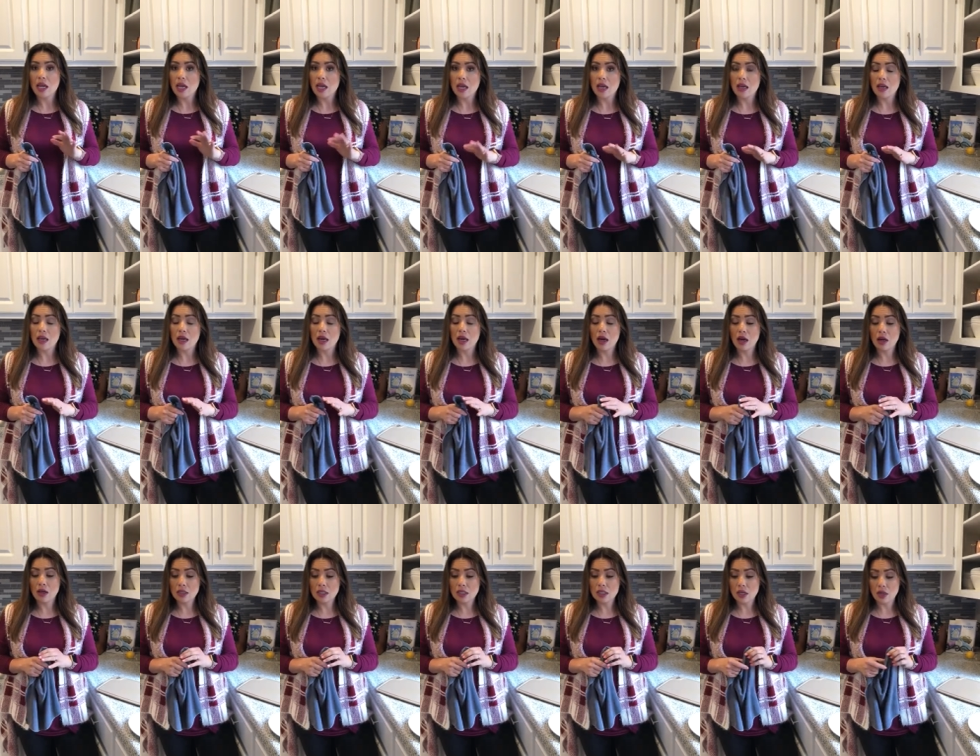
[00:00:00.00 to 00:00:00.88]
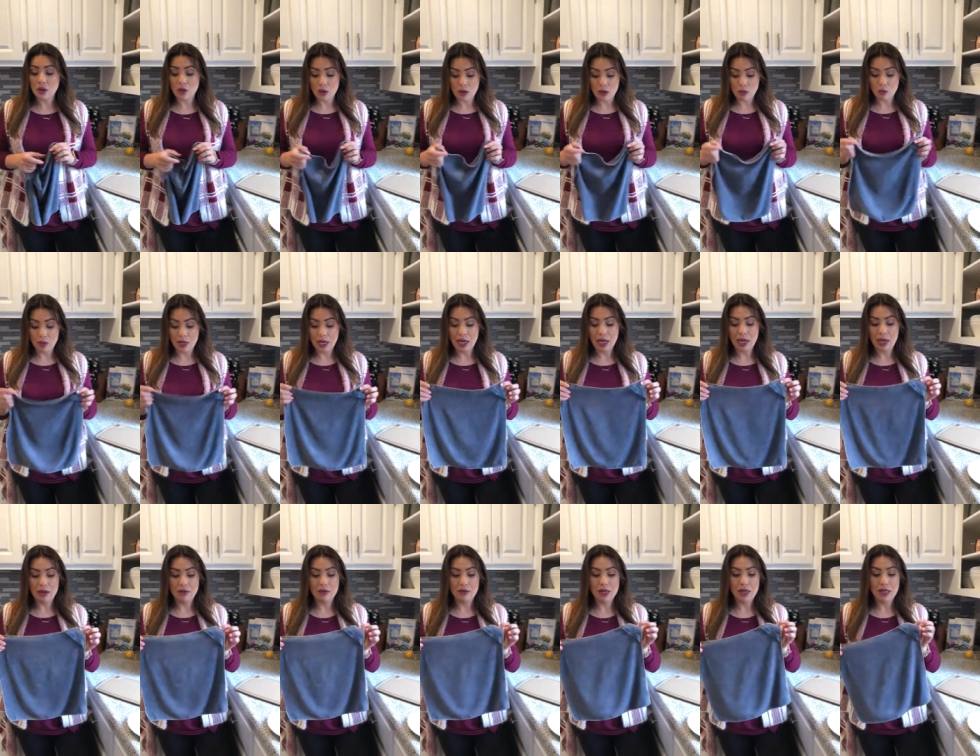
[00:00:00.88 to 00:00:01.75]
It also, we
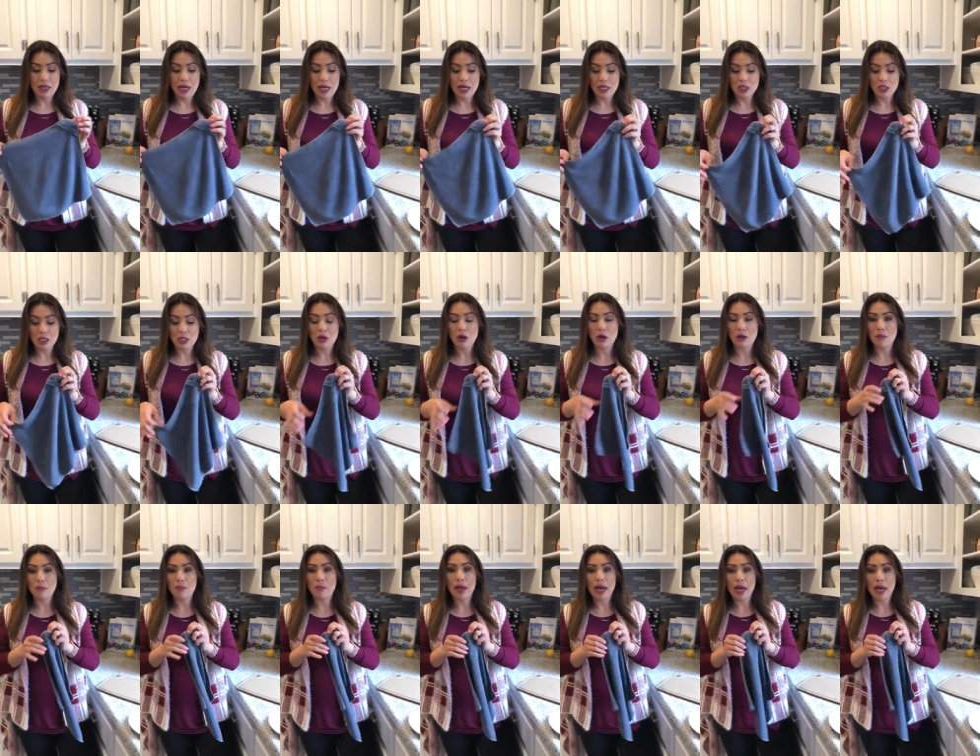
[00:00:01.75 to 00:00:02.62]
have an agent called